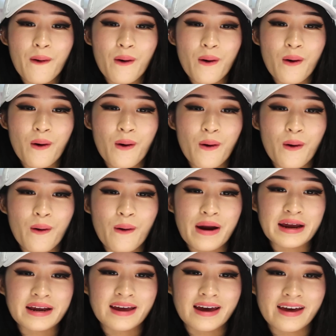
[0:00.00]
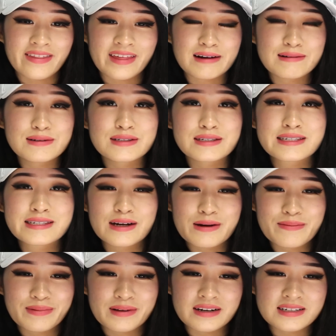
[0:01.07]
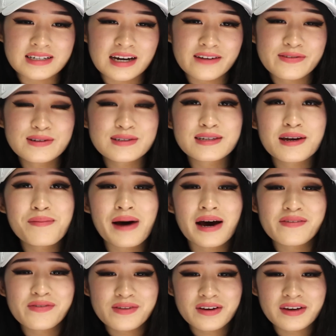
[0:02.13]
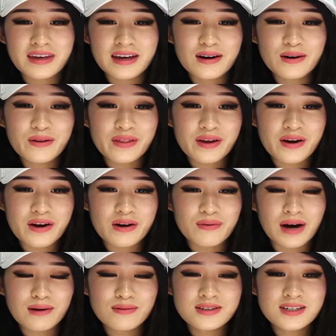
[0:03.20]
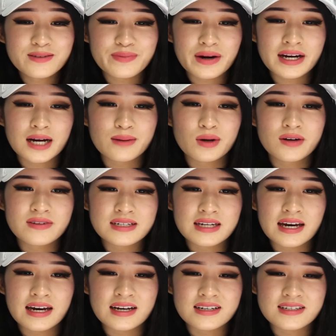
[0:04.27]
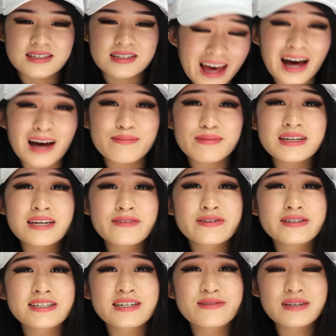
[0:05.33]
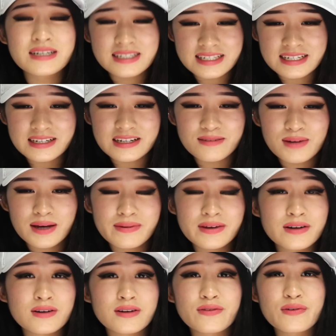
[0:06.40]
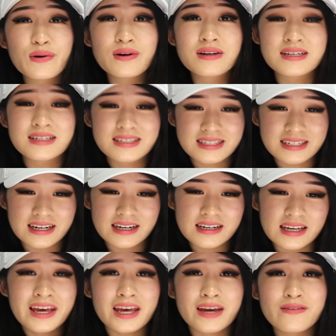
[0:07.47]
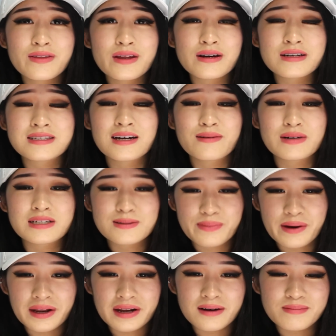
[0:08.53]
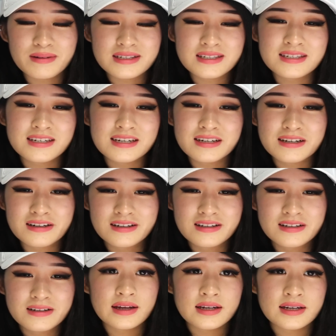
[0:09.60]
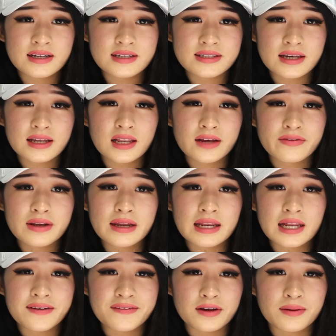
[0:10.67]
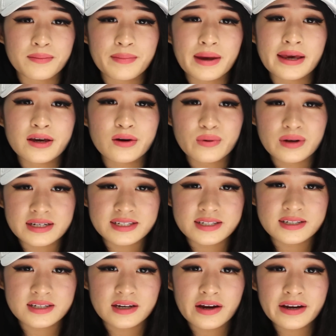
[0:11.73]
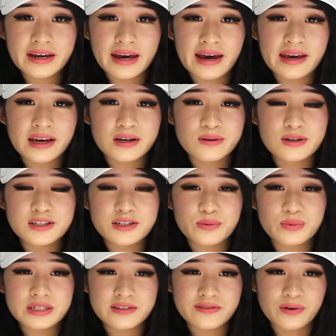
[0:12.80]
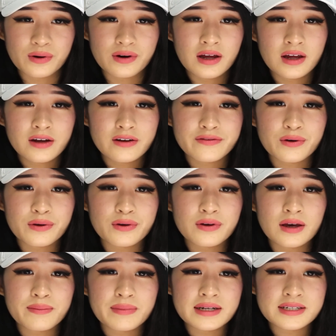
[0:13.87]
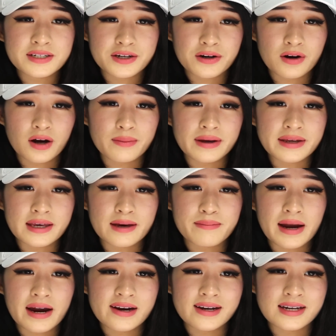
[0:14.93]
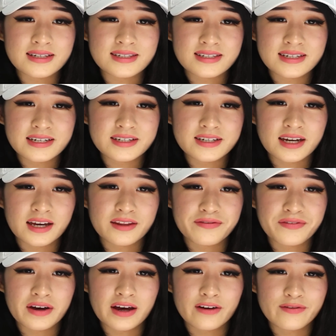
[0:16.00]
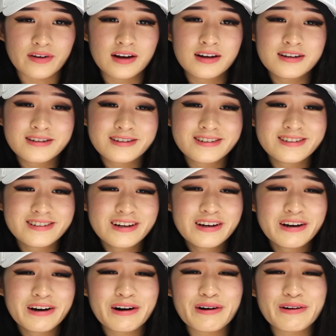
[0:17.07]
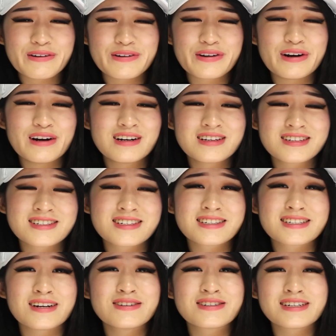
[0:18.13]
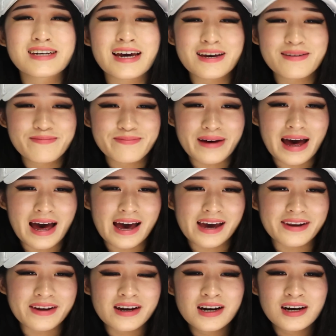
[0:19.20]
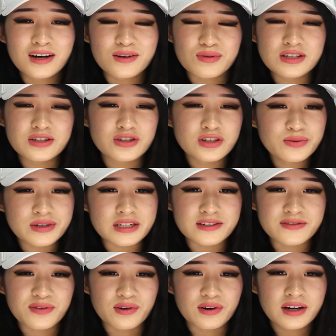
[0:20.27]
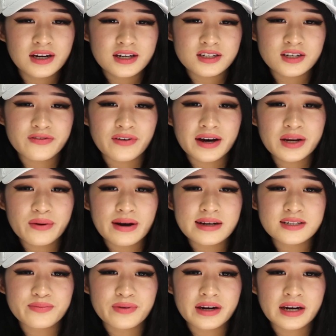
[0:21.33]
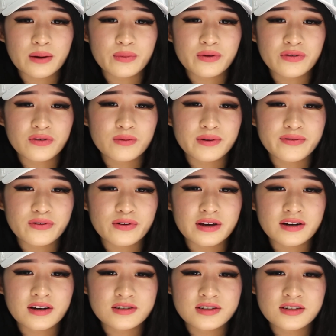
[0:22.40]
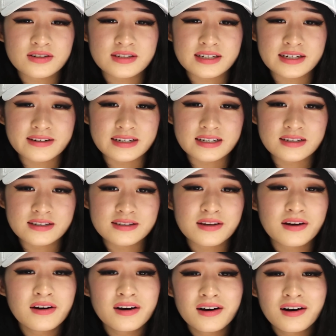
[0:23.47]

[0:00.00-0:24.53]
Oh, okay, that was so blunt. I feel so bad for the girl though. Why would you break up over text? I mean, if you didn't want to see her, maybe you could have called instead. Even though it's not much better, but still. It's 11:11. Make a wish. Okay, what'd you wish for? For you and me to grow up and get married and stay together forever. Oh no, this is going to end bad. What'd you wish for? To find a way to break up with you before it got too serious.